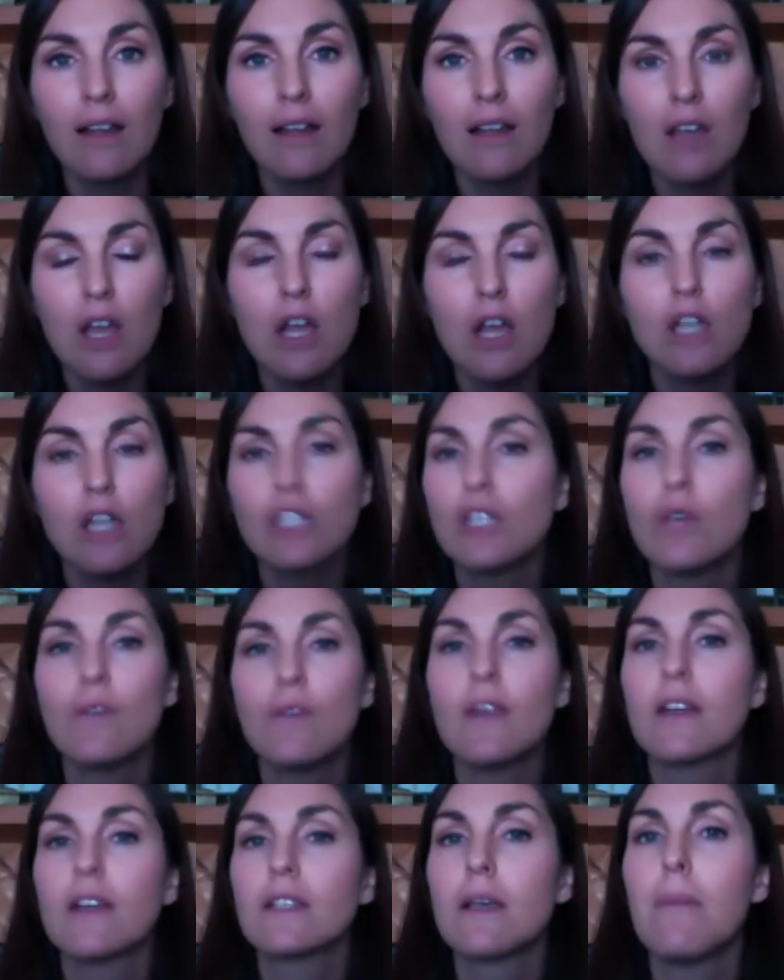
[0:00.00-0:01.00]
So
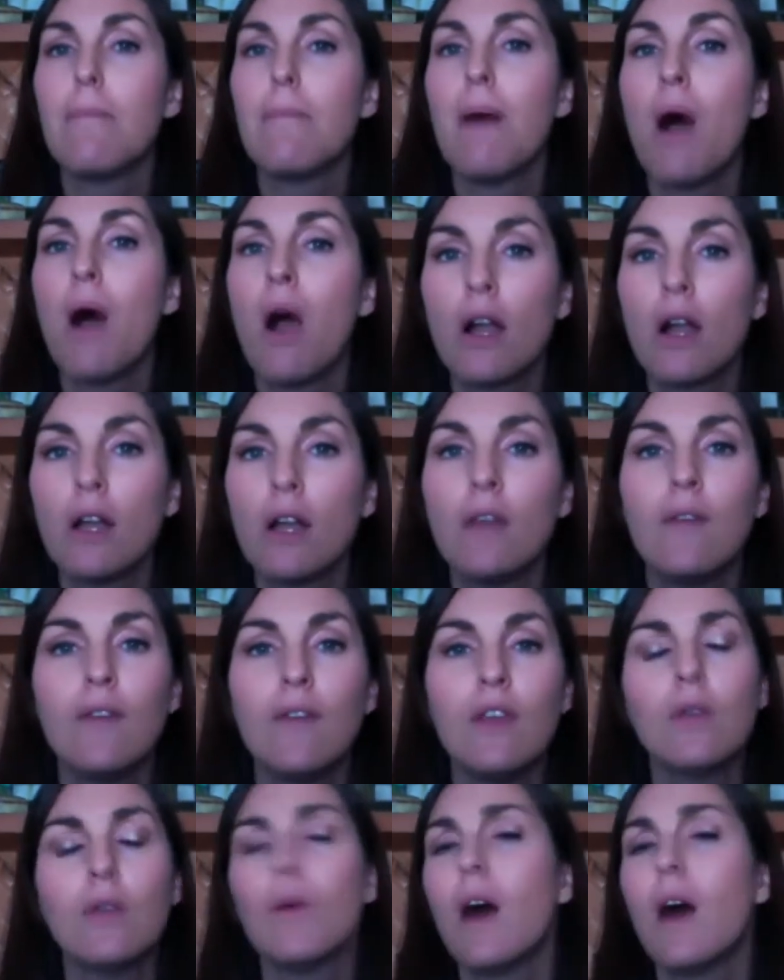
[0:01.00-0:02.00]
there's a part of
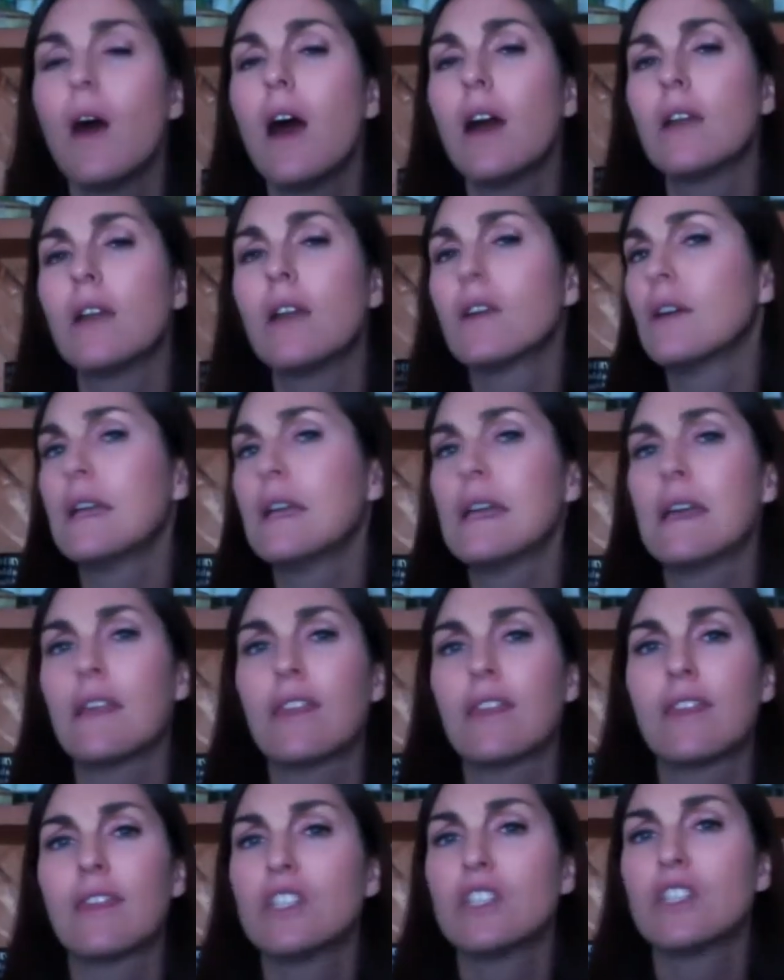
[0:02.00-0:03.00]
you underneath
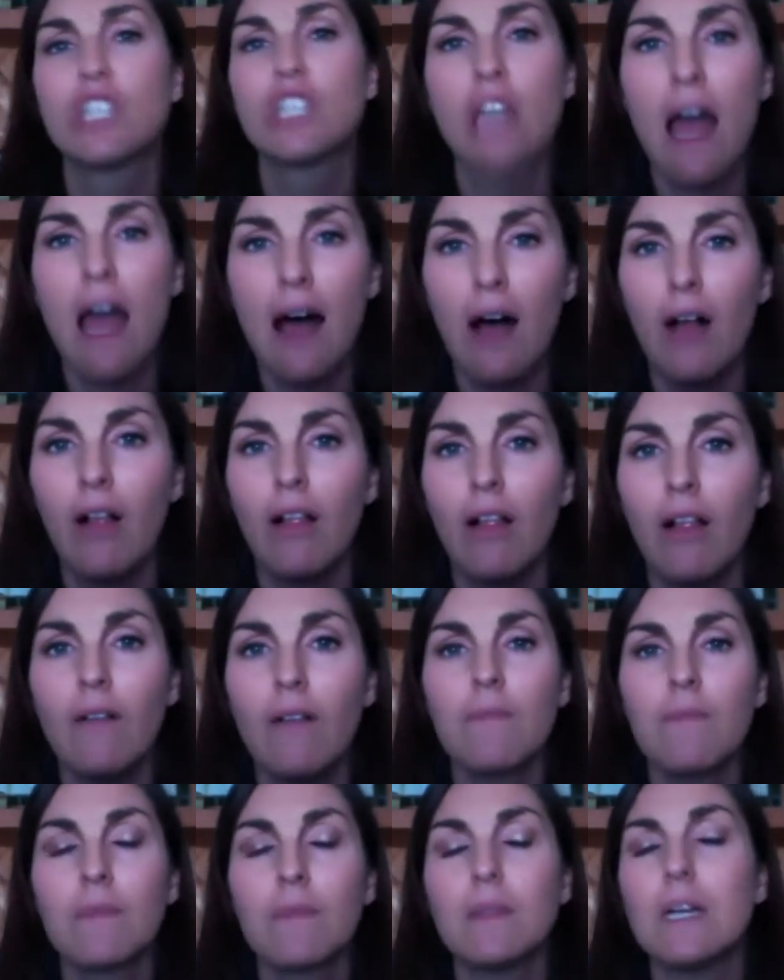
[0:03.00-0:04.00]
the shell
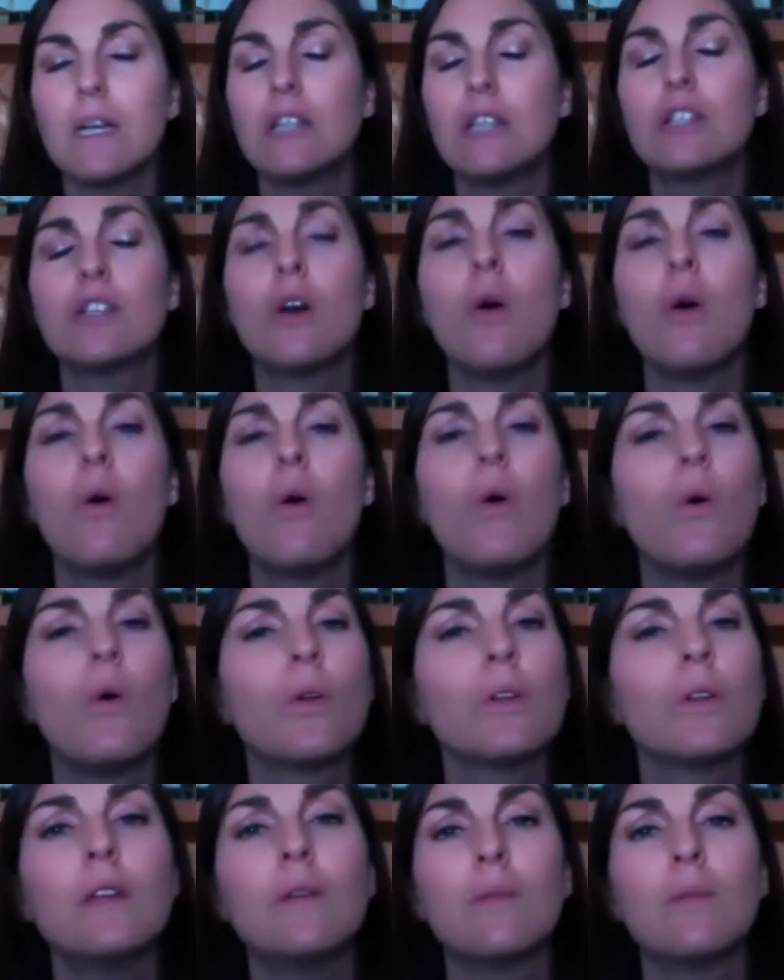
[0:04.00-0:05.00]
that
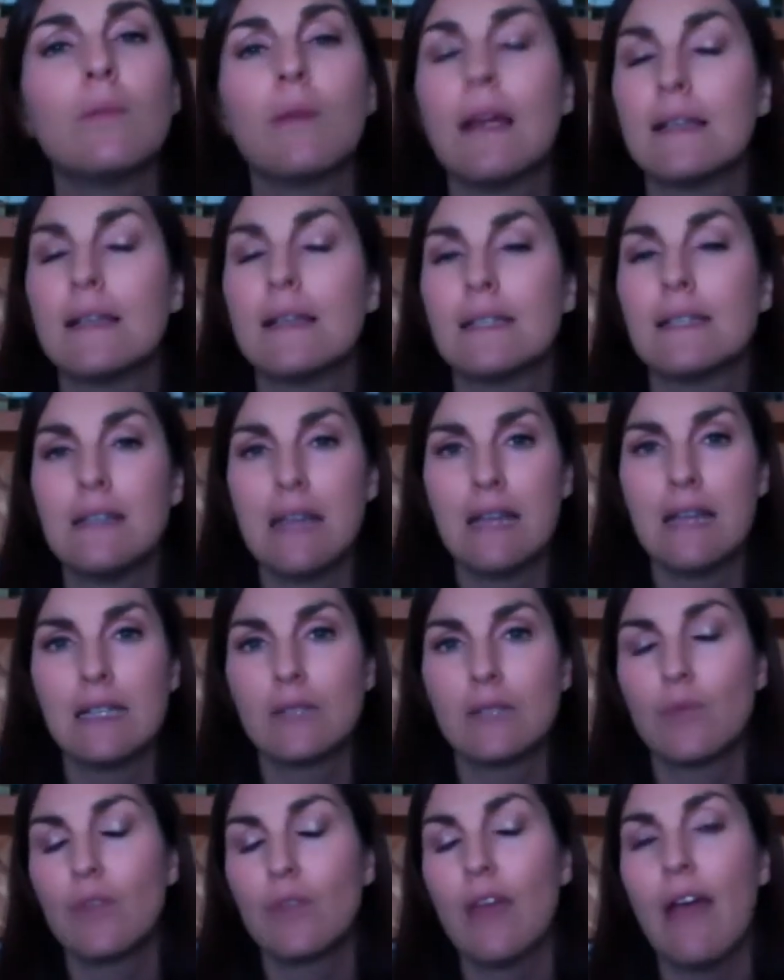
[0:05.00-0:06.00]
totally resonates
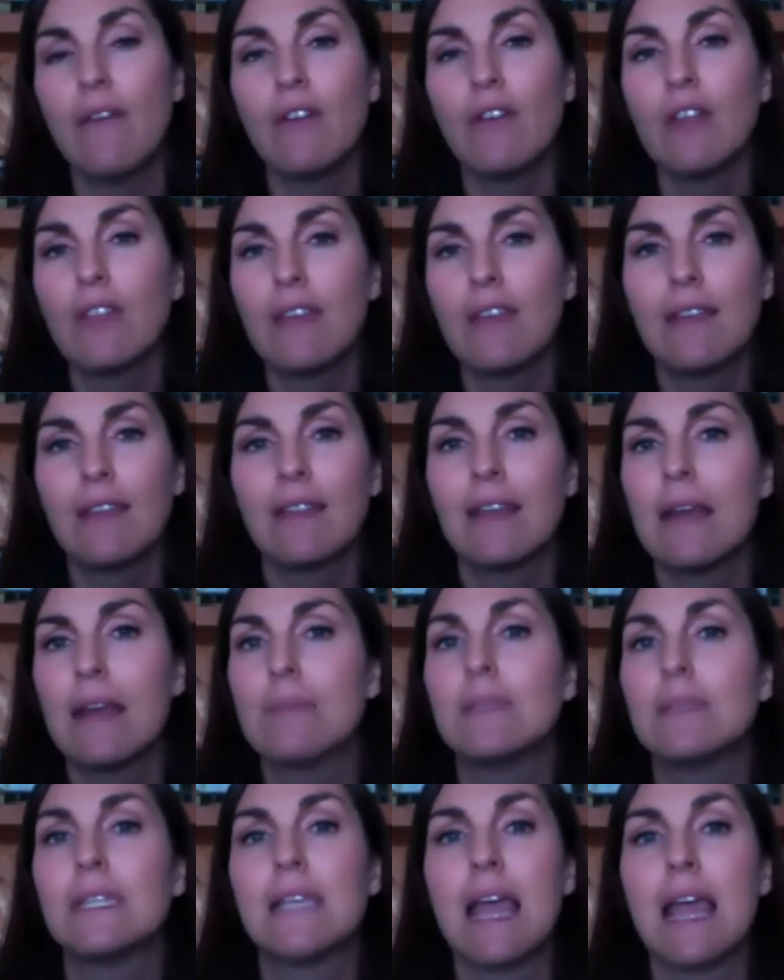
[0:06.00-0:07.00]
with everything that I'm
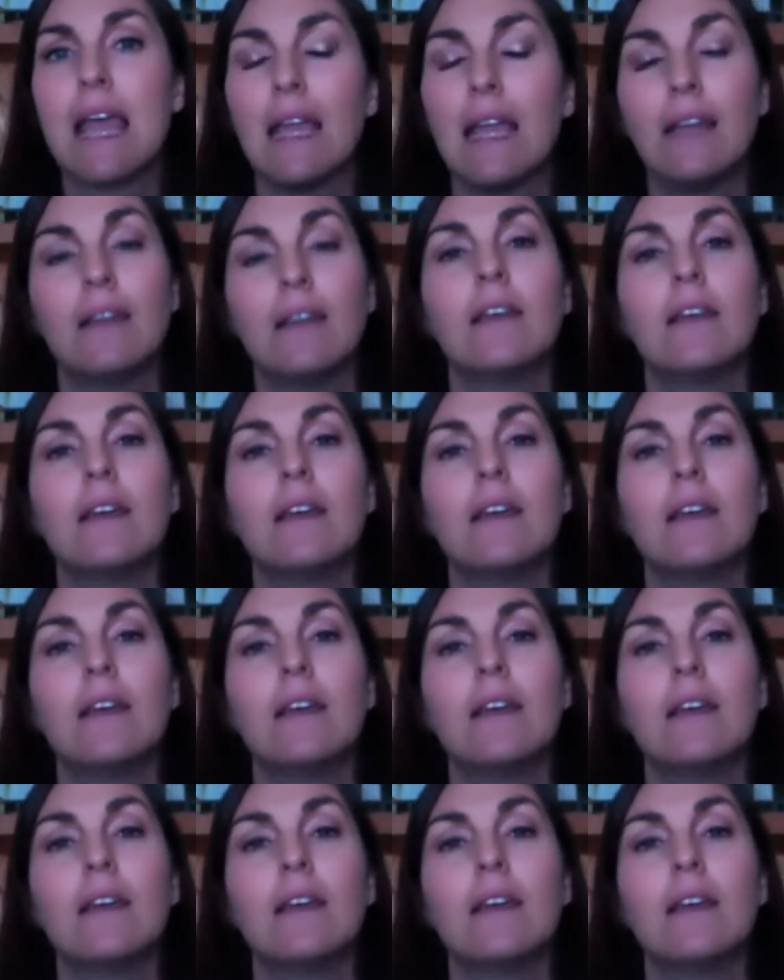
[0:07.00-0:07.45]
saying.